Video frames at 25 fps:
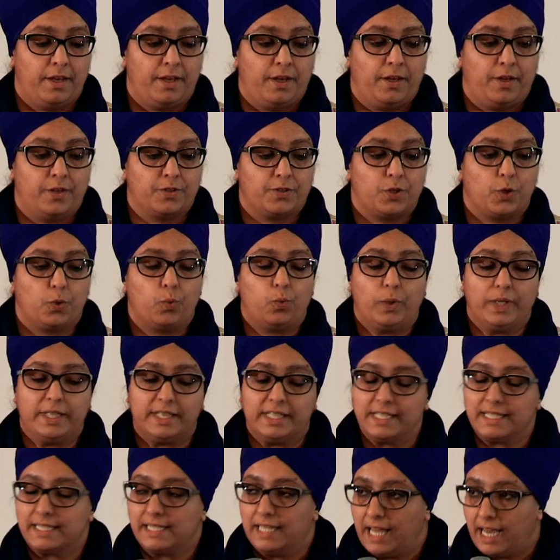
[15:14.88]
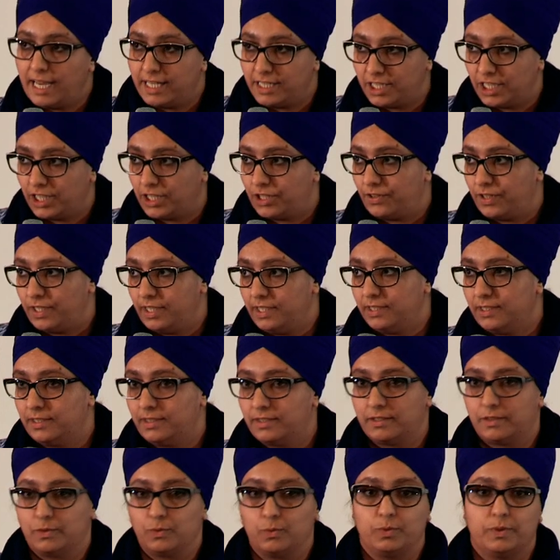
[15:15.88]
So with this large
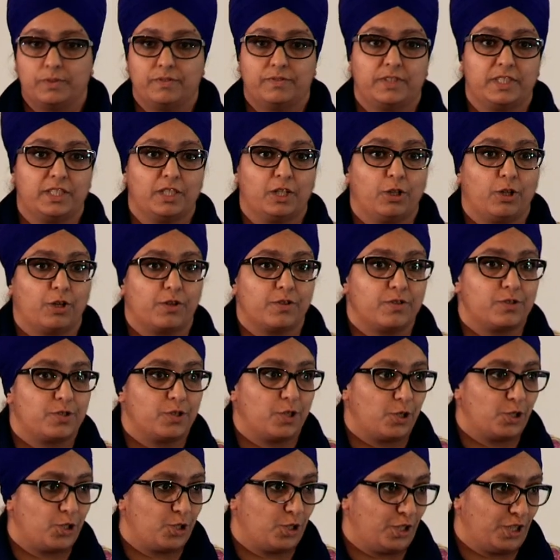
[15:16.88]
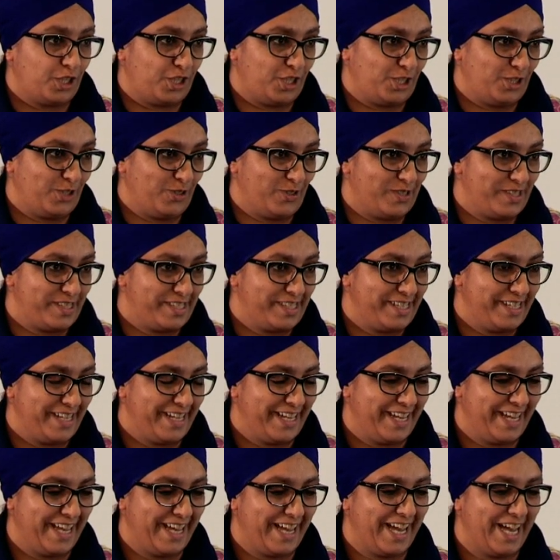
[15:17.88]
increase, we've seen a lot of social issues.
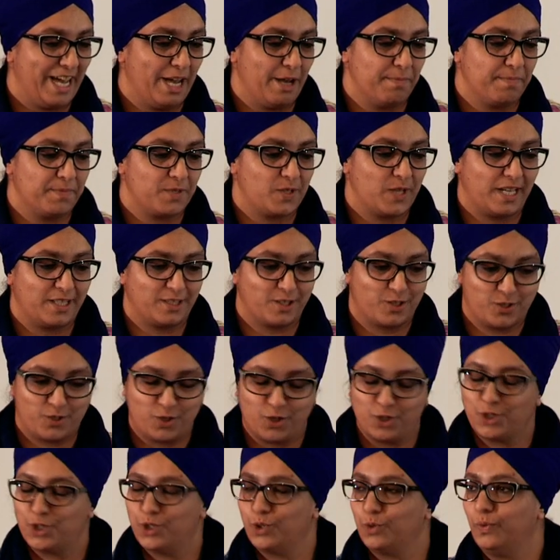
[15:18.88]
So as a social